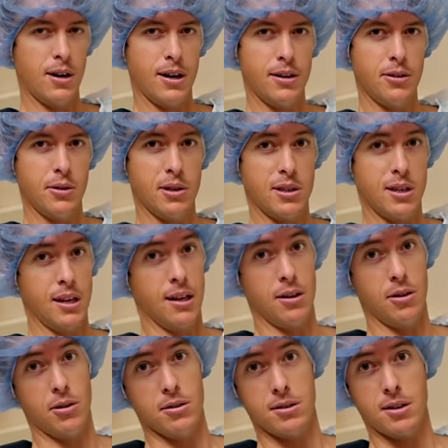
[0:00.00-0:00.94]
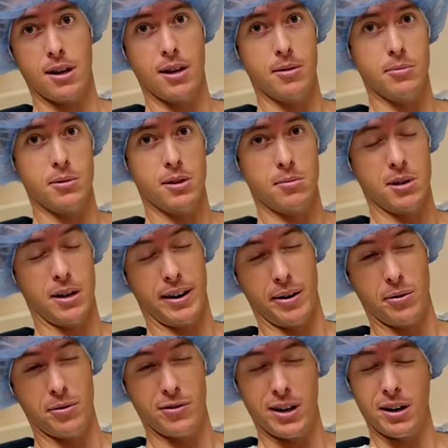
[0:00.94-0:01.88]
I know I say that all the time. It seems like
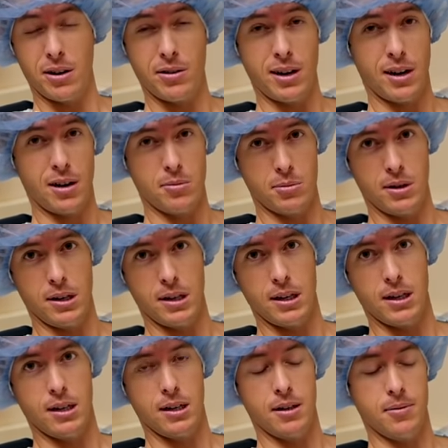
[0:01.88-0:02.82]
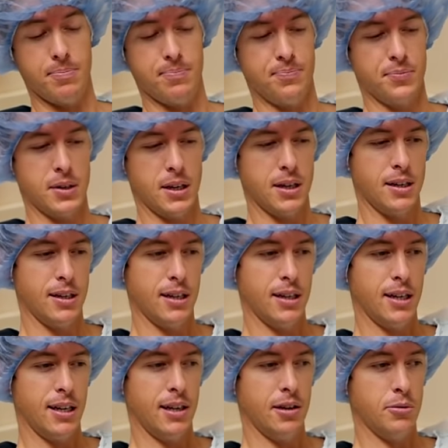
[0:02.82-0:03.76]
every video now,
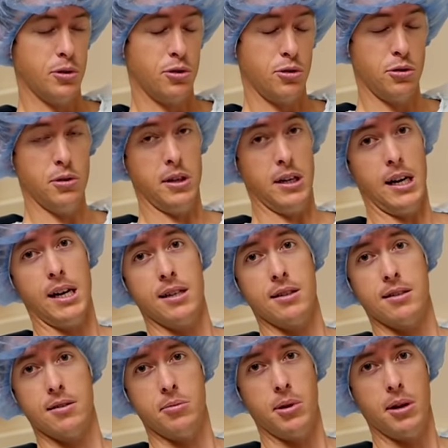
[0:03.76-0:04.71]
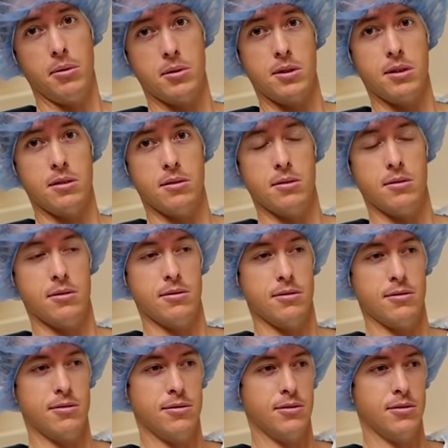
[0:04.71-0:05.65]
but it was truly nice to be able
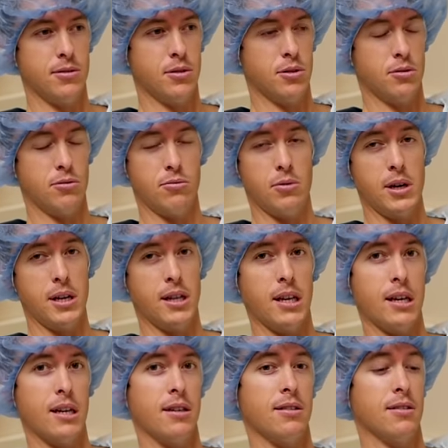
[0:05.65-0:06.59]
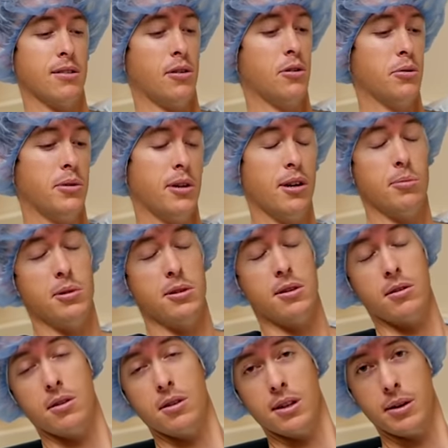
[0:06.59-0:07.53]
to just read things all the way up
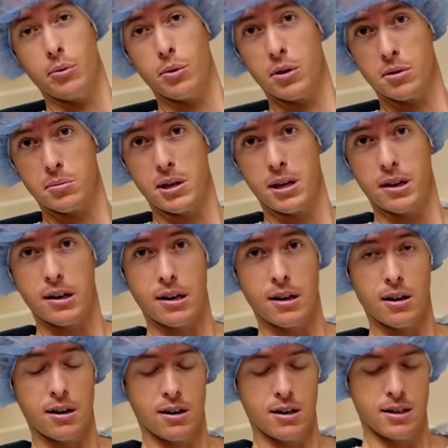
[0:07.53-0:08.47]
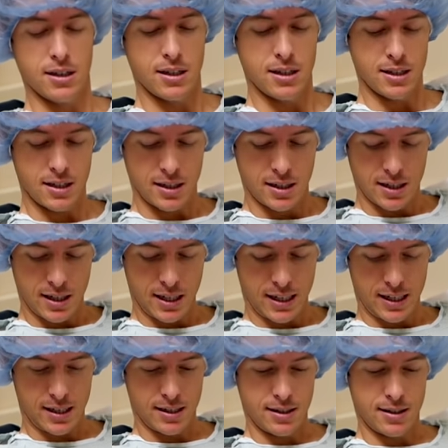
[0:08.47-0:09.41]
until they wheeled me in here.
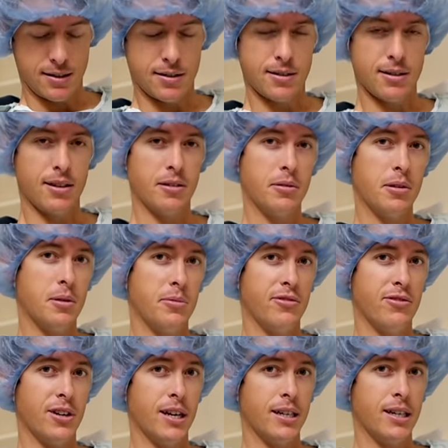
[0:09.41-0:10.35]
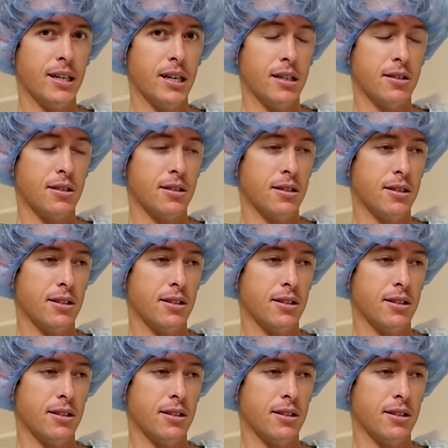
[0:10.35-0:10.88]
And you're fine, guys.